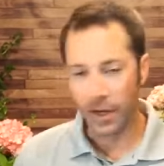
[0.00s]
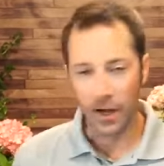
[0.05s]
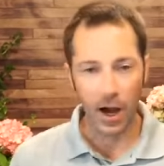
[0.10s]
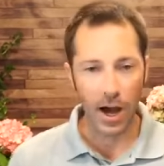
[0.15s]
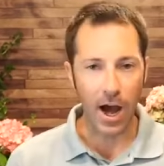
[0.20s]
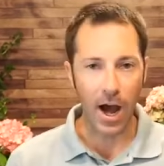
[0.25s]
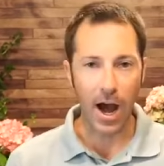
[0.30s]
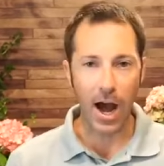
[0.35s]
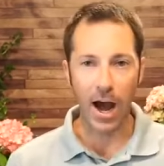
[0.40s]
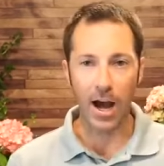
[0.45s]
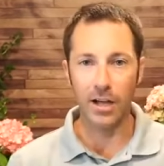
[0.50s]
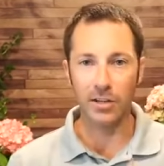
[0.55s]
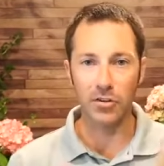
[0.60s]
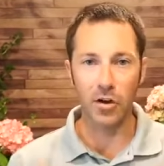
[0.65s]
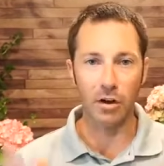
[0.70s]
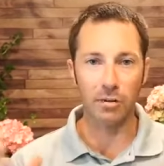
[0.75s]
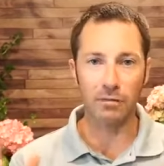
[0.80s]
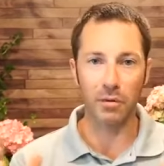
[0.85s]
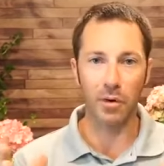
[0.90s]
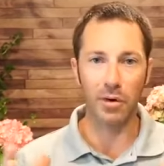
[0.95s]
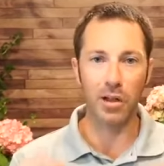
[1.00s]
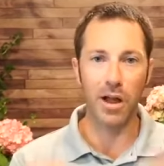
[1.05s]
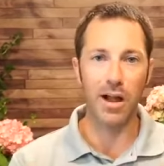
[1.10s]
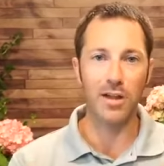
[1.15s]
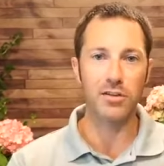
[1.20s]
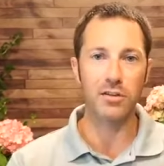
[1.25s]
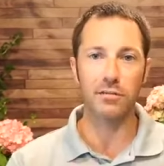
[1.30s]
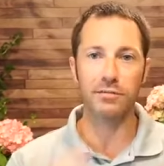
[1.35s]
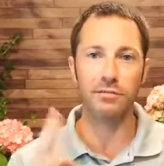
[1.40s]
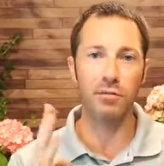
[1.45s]
uh, is our
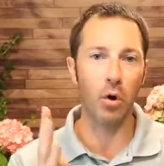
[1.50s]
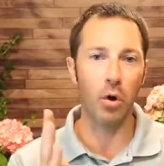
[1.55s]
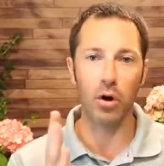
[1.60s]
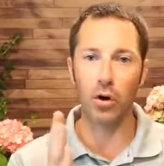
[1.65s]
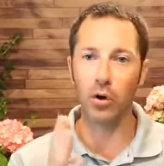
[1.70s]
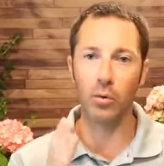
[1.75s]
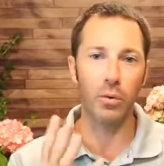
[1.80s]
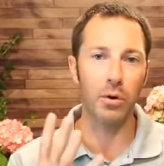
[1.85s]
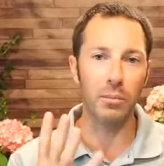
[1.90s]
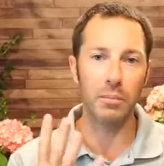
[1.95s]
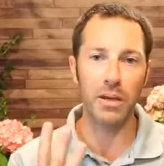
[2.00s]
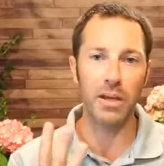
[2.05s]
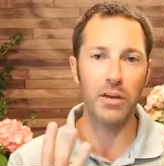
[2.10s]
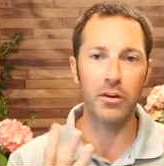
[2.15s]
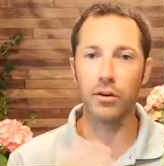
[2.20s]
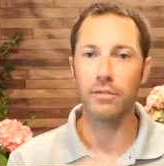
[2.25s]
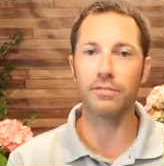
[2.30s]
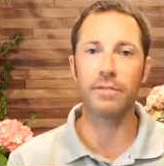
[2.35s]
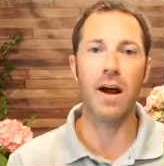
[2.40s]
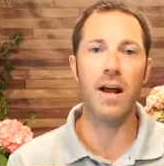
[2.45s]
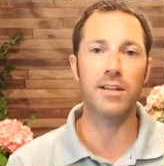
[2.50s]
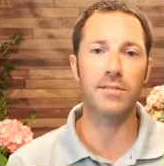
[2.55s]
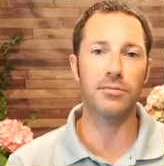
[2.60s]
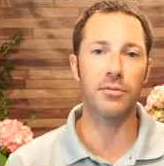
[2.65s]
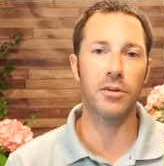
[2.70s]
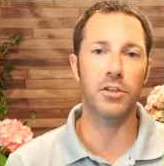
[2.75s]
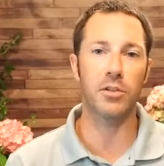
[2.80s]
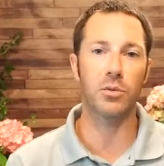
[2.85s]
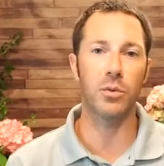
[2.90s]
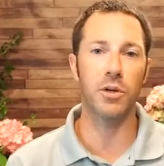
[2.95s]
fertilizer. Four would be your
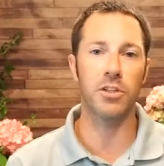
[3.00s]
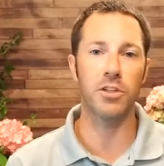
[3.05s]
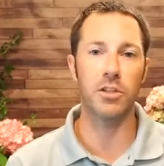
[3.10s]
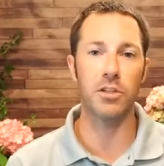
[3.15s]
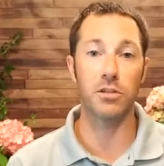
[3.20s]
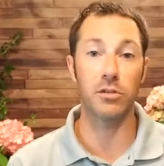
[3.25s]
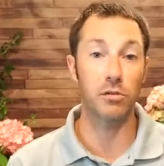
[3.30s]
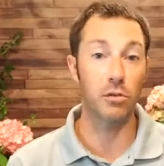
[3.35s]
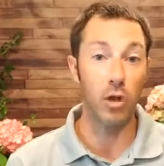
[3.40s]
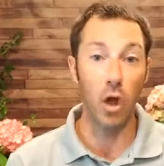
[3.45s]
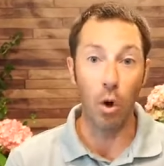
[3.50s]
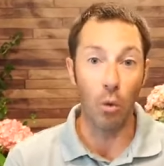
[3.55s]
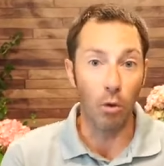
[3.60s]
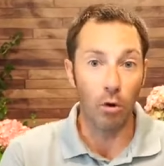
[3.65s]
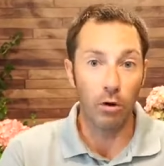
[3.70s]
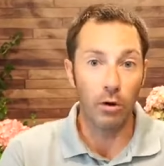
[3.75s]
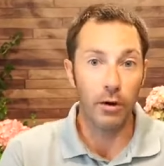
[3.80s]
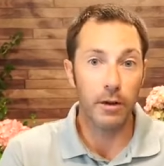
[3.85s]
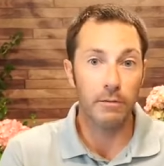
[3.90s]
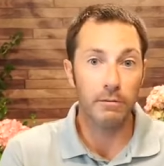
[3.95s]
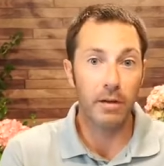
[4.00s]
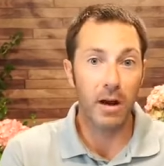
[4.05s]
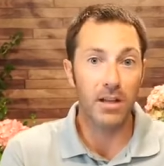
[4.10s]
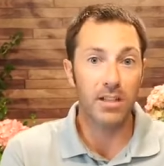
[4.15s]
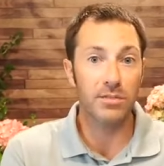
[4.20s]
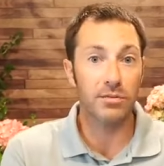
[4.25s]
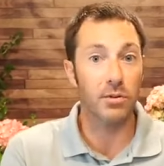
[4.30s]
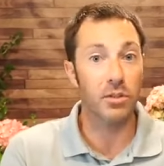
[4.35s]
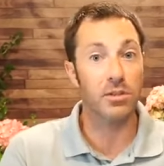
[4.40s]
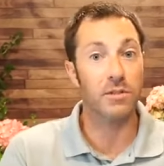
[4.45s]
phosphorus, which is lower in
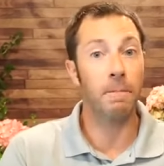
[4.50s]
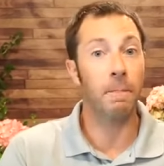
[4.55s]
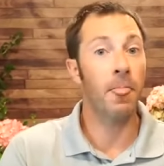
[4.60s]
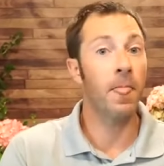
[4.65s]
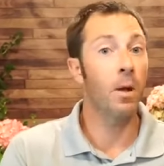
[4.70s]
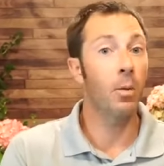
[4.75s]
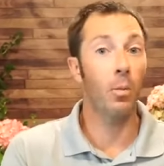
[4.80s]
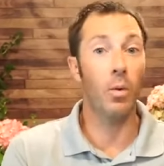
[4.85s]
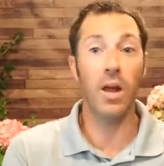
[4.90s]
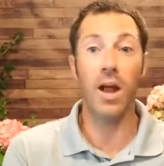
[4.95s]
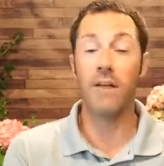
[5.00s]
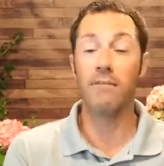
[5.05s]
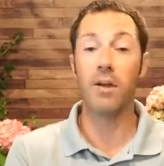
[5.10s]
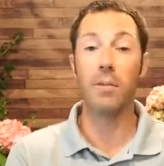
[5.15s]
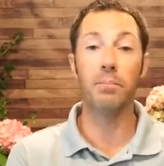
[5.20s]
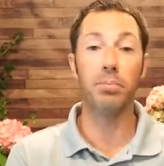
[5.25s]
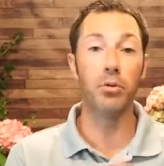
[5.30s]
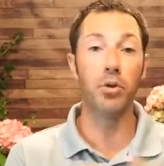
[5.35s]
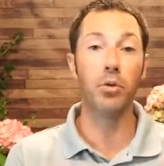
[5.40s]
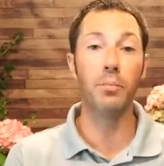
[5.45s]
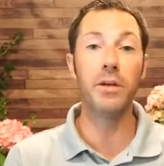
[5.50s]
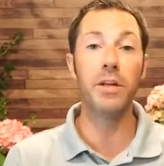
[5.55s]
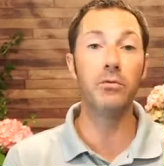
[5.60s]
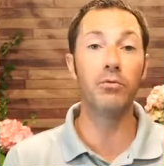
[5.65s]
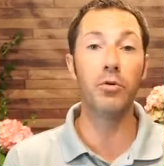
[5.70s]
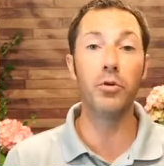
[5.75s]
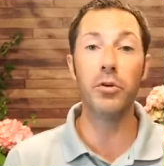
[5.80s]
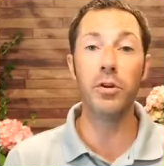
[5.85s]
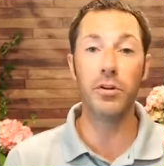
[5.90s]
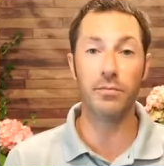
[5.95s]
phosphorus. We have a blooming
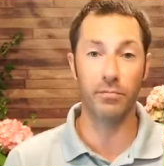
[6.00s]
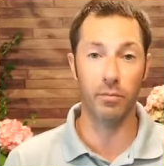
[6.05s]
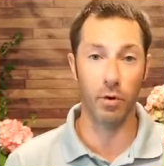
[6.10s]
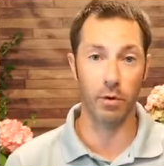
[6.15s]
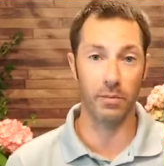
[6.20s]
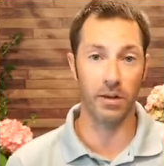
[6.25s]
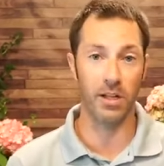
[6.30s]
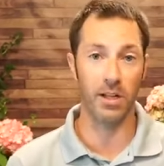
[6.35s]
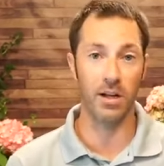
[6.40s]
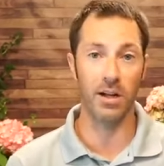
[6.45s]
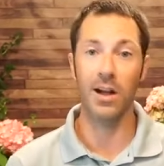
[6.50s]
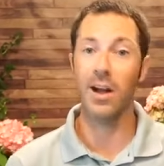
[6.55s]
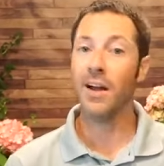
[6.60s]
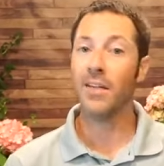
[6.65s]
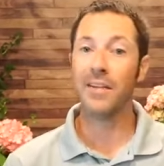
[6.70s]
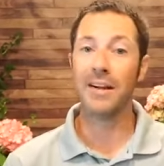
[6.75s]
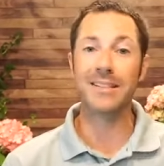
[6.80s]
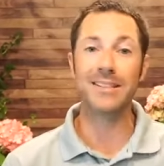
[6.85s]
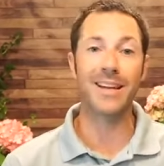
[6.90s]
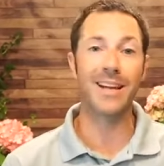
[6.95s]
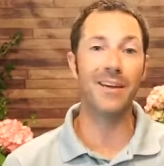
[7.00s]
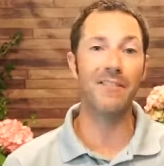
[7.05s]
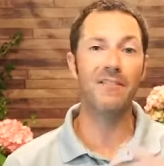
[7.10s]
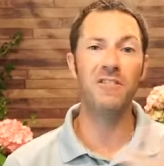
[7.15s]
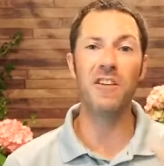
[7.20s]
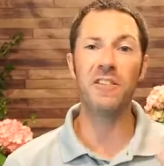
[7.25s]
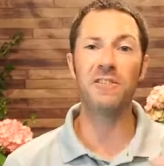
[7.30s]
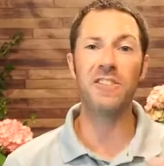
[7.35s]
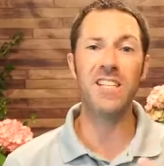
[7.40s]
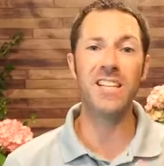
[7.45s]
and rooting formula that's like a
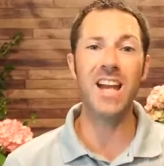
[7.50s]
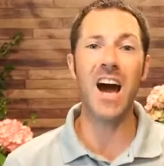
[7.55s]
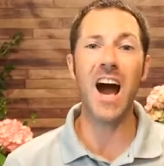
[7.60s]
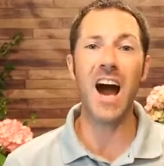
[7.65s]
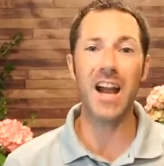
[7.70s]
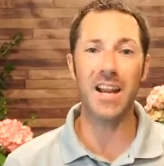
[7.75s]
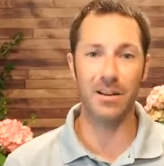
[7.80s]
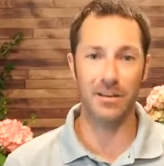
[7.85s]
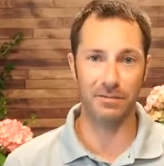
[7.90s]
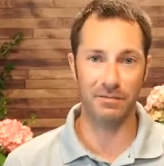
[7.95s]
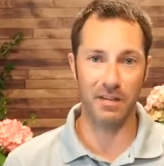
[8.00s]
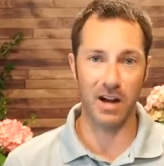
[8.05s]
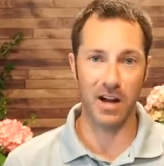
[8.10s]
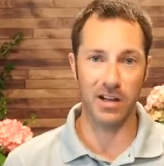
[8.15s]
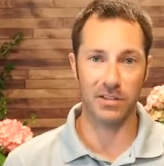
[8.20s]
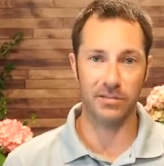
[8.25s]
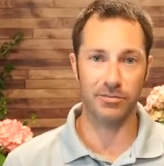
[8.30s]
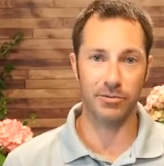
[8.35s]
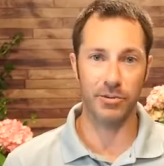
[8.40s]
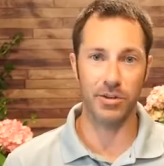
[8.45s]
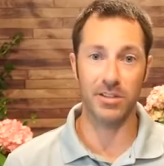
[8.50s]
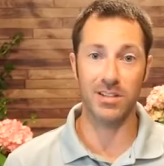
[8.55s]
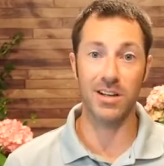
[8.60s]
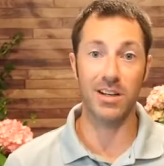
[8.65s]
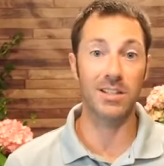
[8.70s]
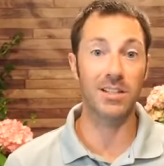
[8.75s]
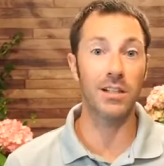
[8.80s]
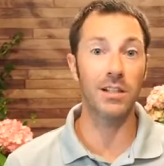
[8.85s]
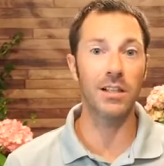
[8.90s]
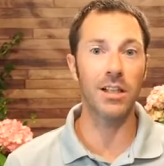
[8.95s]
59 in phosphorus,
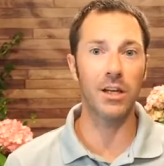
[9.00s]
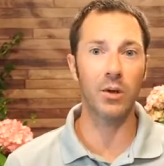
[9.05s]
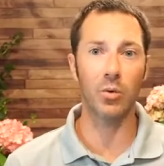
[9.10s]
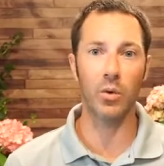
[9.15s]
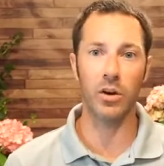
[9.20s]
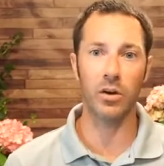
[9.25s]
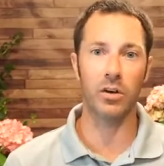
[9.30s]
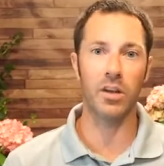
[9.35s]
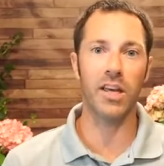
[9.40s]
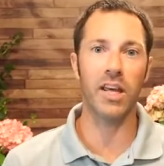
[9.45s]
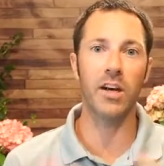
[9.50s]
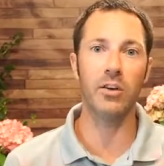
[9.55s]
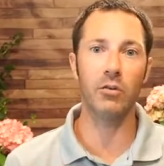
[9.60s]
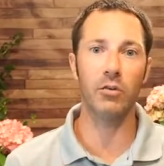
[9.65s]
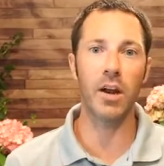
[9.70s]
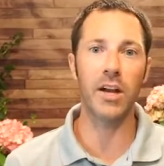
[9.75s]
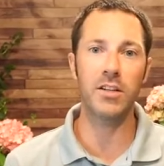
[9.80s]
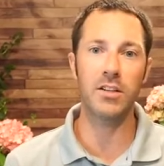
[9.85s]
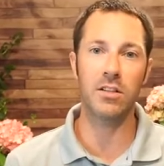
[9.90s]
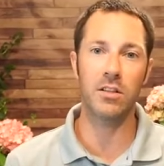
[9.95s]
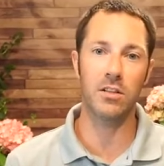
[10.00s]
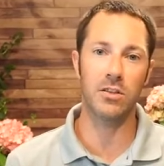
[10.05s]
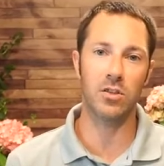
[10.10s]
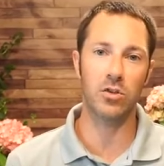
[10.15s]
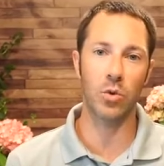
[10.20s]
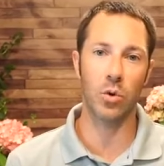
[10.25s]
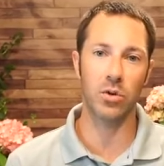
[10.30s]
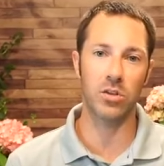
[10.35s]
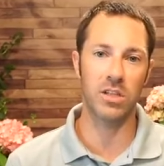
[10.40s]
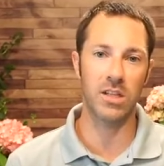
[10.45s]
and it's a liquid. It'll get it right to the
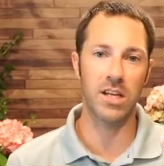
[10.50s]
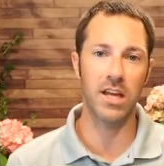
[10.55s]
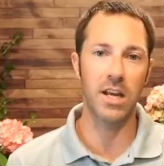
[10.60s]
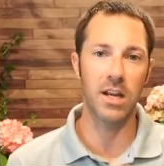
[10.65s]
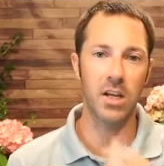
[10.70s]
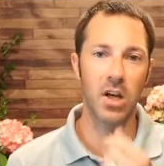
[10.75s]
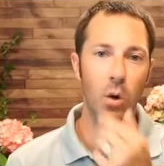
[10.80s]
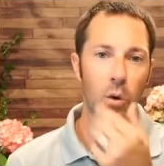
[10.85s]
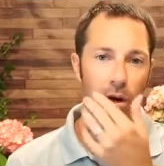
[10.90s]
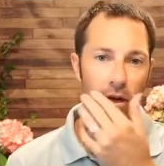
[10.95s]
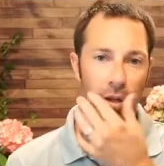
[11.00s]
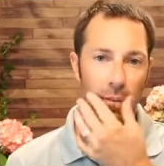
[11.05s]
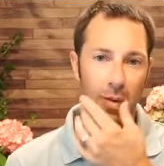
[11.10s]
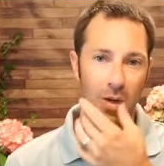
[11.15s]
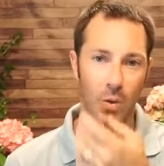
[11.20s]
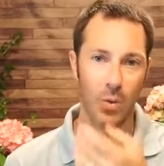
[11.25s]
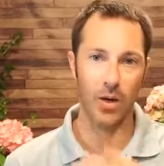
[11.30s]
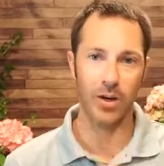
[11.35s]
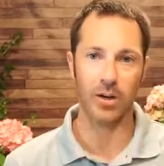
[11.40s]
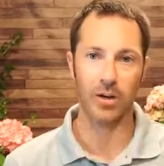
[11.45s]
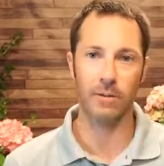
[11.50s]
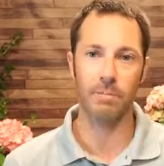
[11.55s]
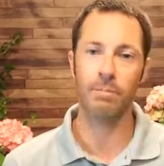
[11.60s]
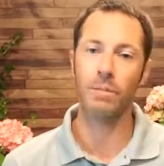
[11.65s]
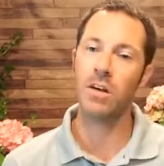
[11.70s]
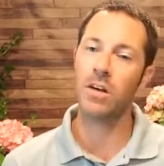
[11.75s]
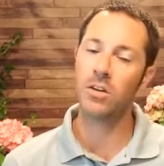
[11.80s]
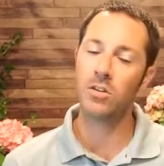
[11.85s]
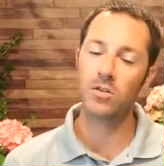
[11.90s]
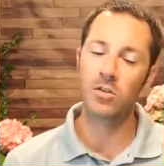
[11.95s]
source and get it going a little bit quicker.
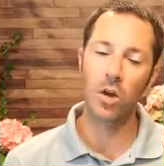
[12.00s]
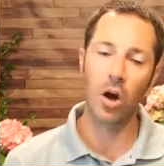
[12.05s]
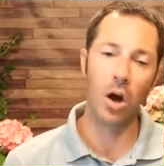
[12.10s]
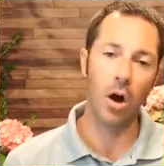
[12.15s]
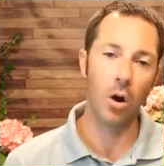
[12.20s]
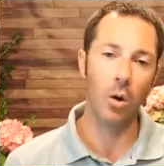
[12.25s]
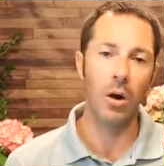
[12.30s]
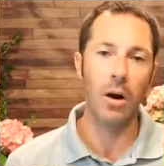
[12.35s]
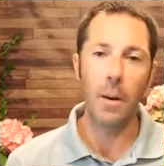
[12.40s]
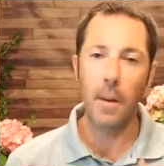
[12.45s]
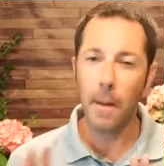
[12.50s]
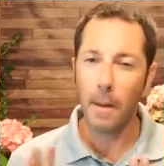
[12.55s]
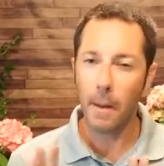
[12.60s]
So